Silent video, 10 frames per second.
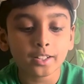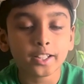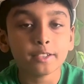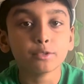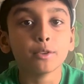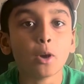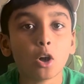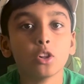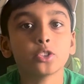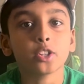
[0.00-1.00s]
keeps them
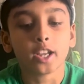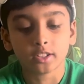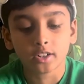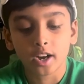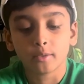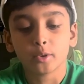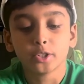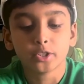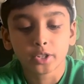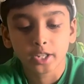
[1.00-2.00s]
all together, and
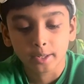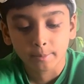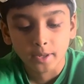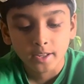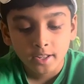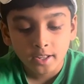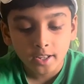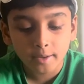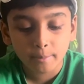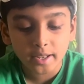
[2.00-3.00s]
once you keep it,
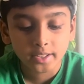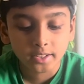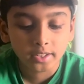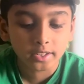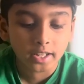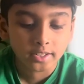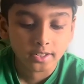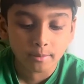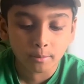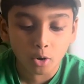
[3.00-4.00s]
it basically lets
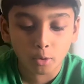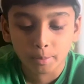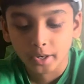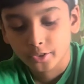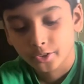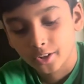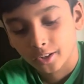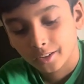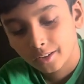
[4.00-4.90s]
them open and shut.